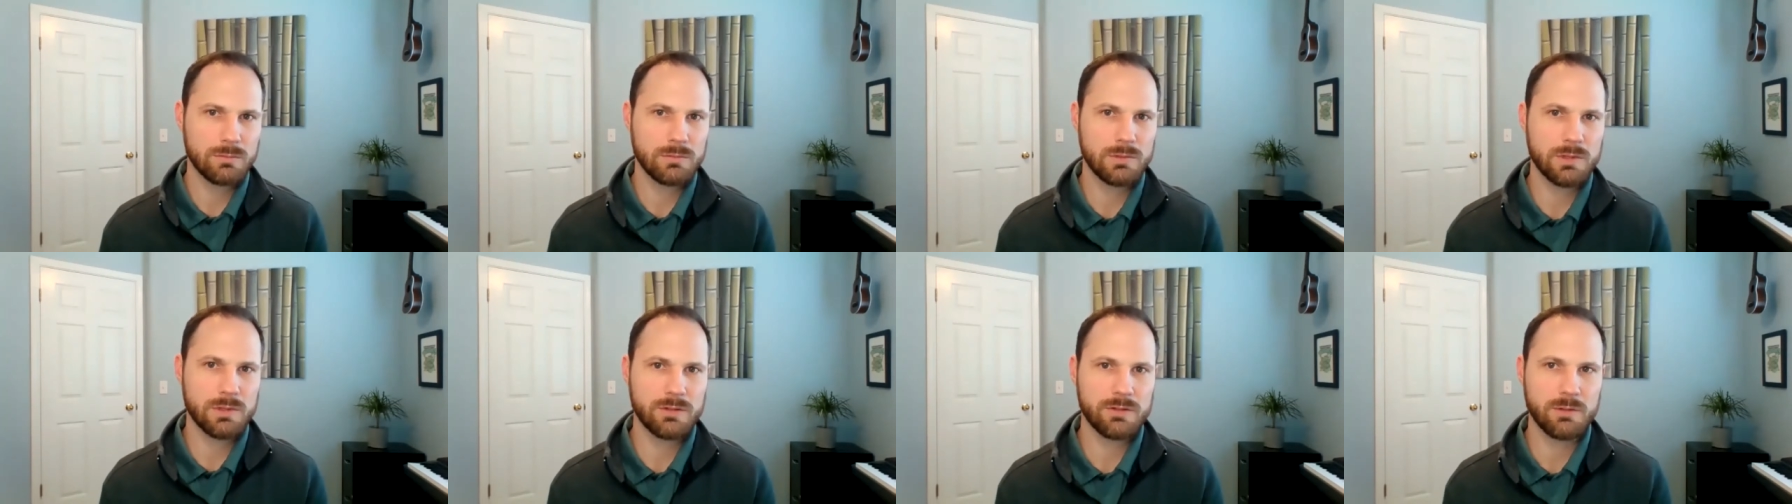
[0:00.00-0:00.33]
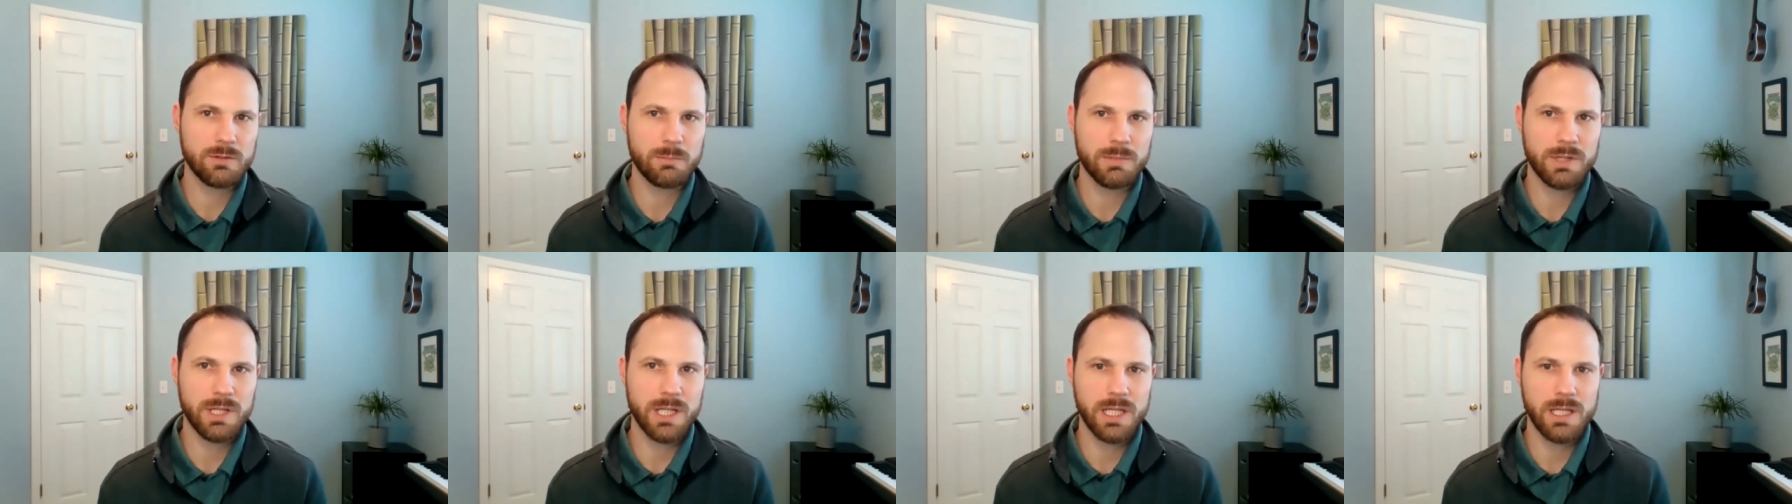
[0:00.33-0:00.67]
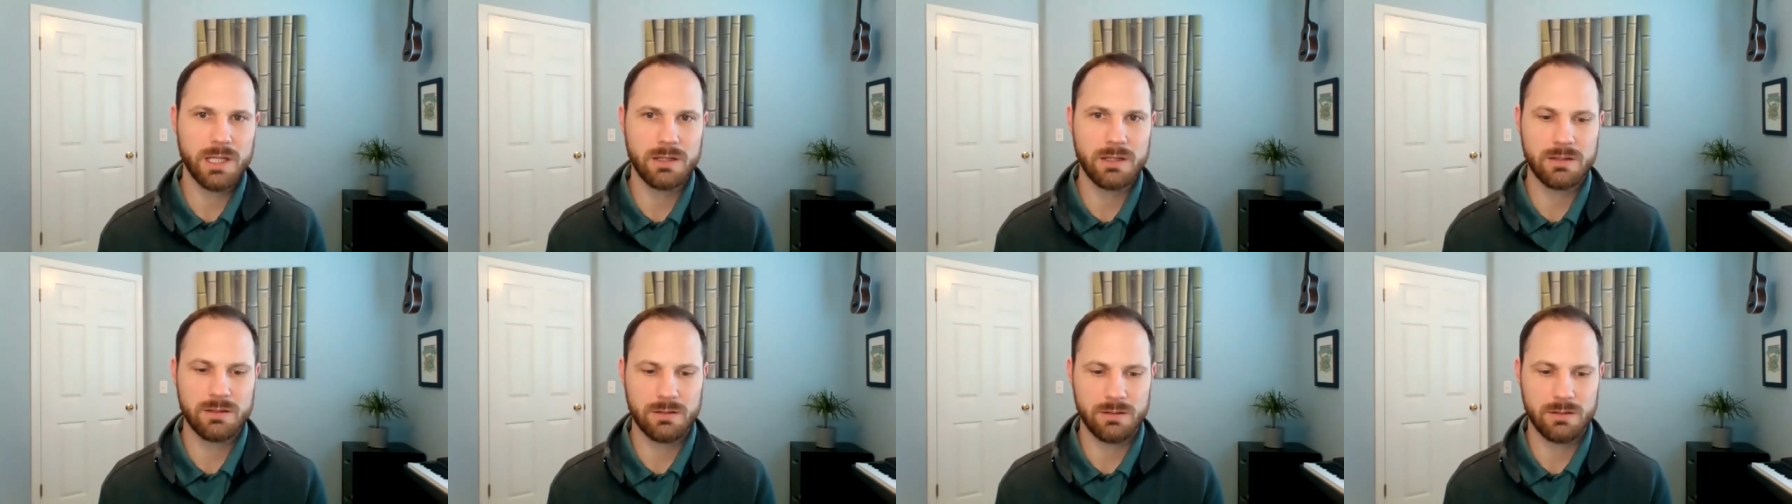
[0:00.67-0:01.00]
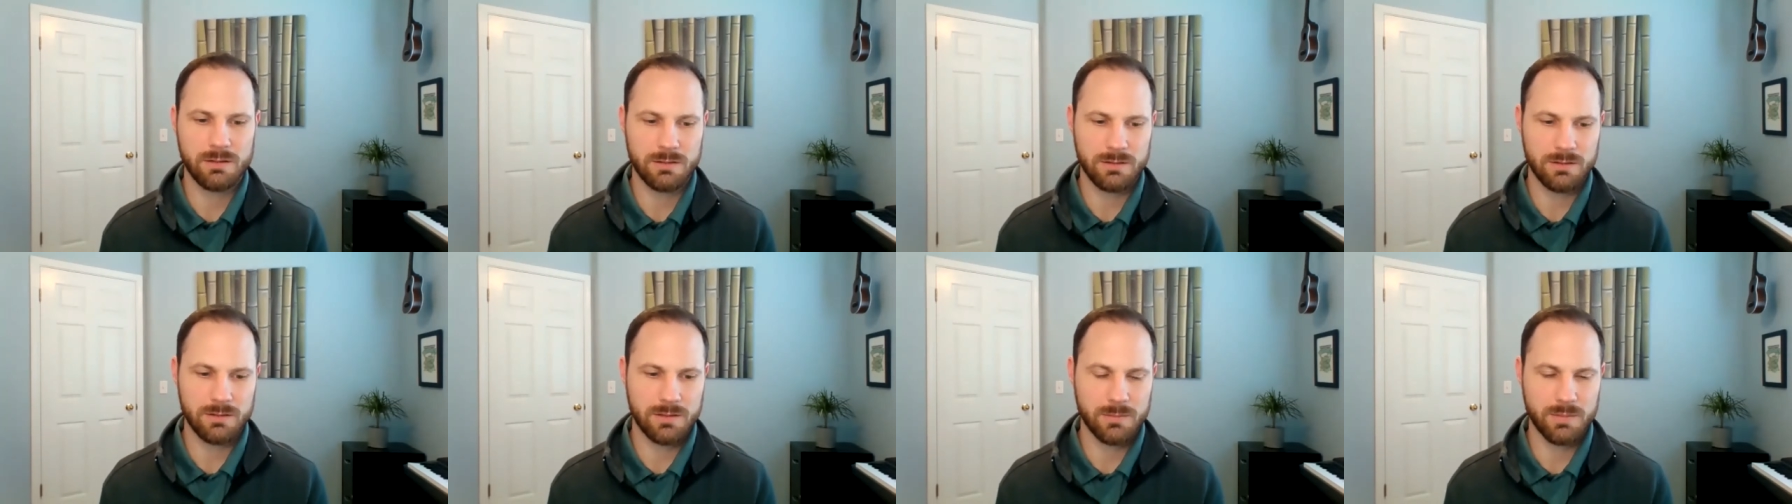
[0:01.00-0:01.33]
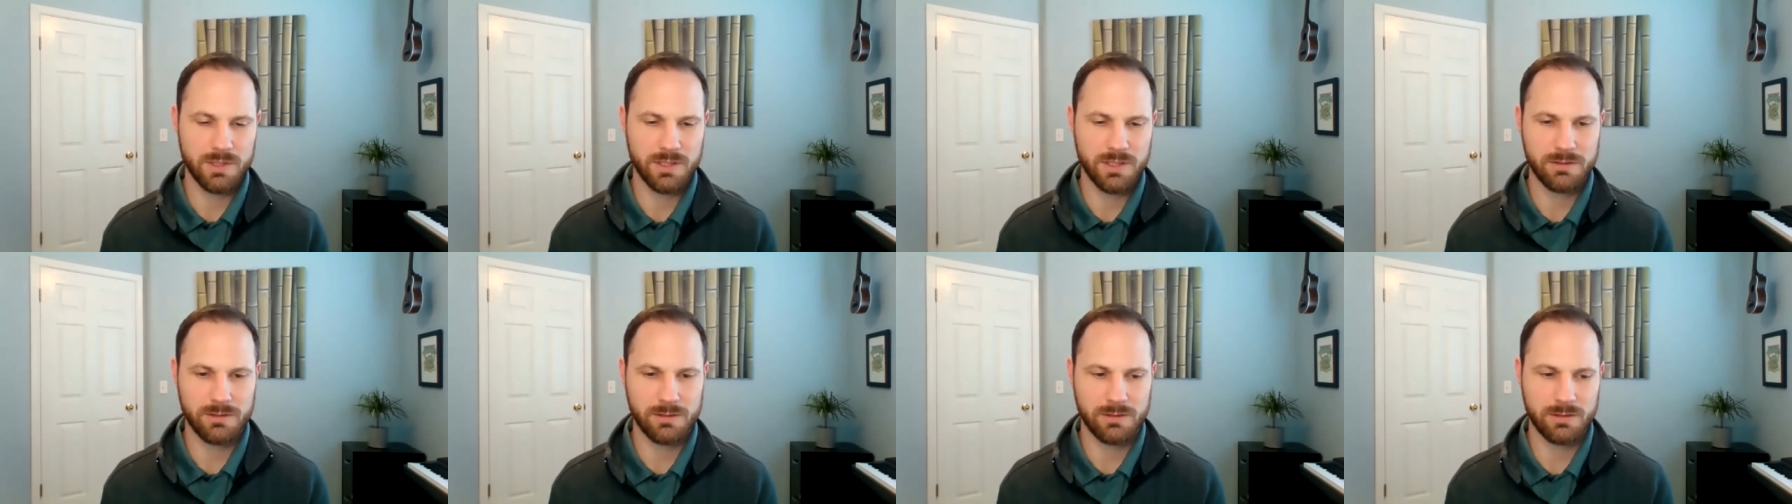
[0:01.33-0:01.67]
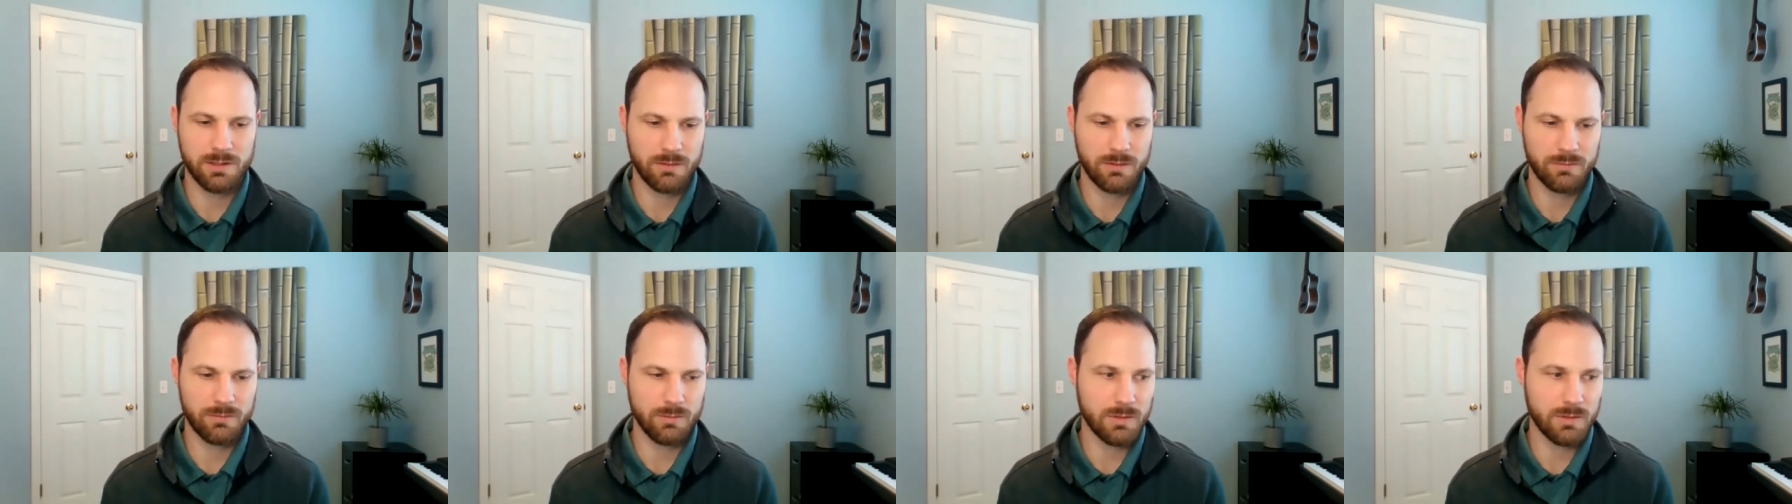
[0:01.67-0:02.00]
does somebody need to to be
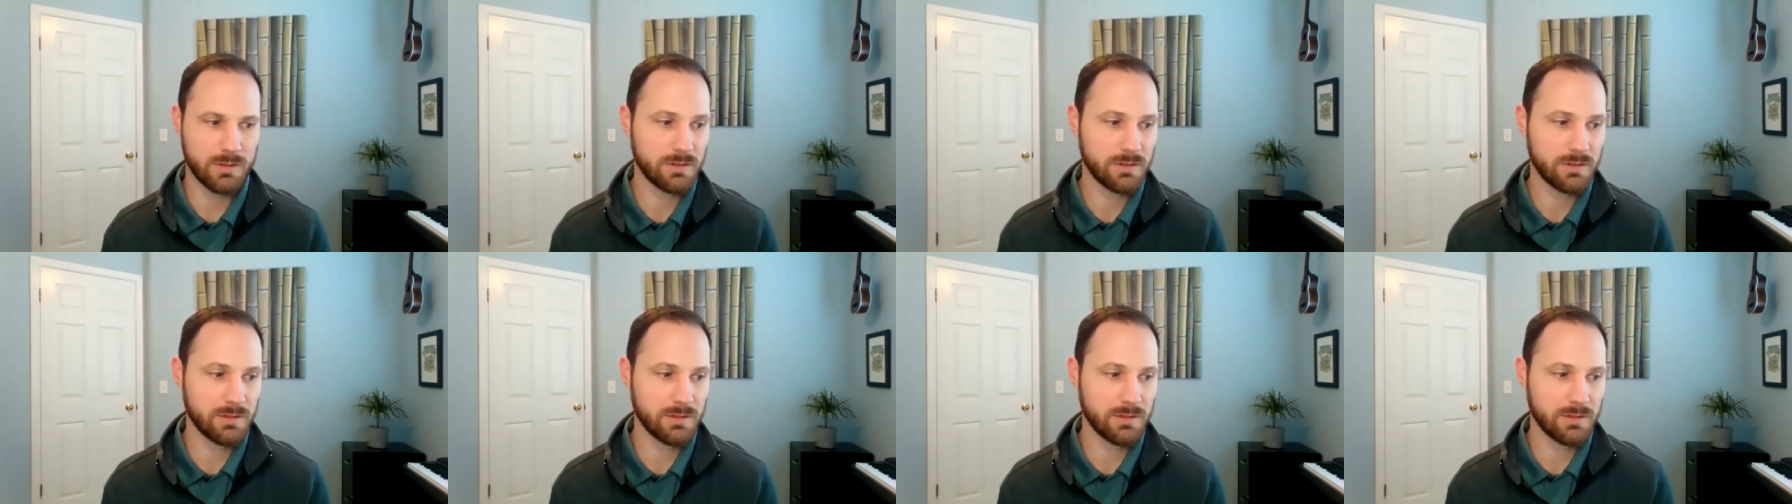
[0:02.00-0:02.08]
successful?